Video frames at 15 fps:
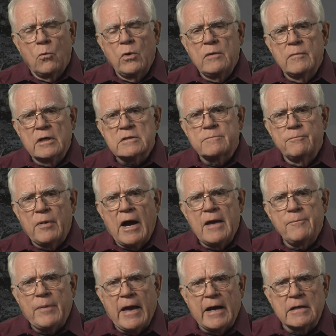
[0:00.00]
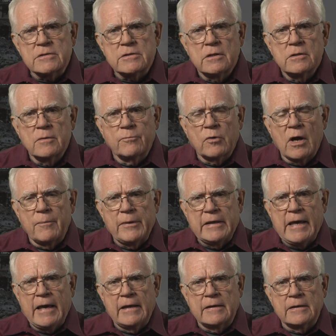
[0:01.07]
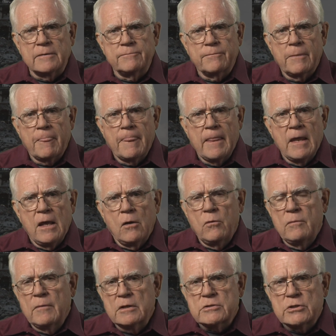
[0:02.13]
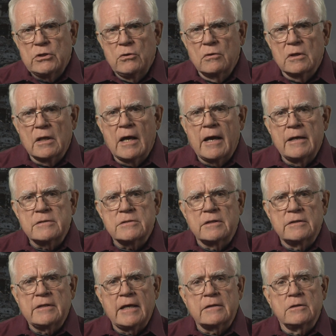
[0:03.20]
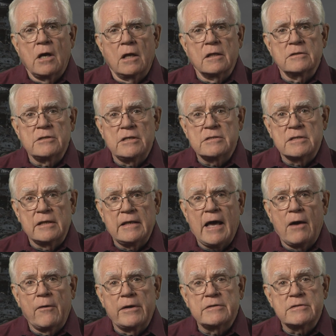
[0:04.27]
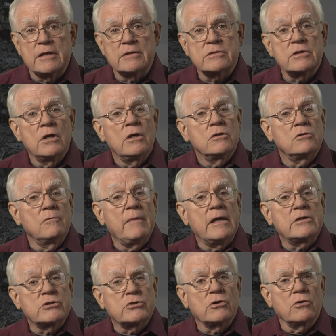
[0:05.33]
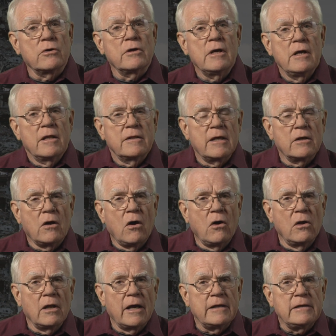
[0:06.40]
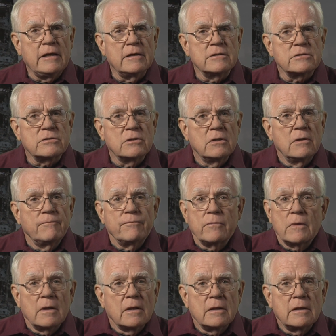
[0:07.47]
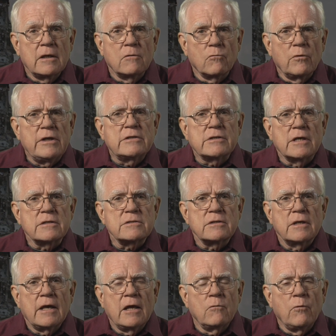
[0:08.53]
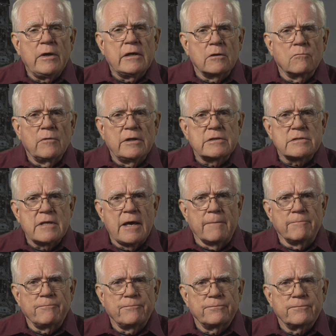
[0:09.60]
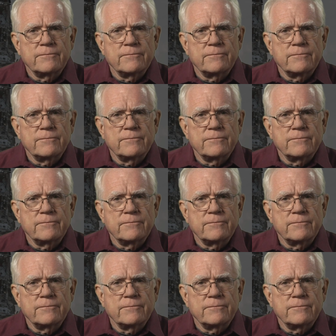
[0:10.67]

We must bypass the propaganda. We must utilize the technologies that now exist to make sure that all ideas can reach us and we can reach them.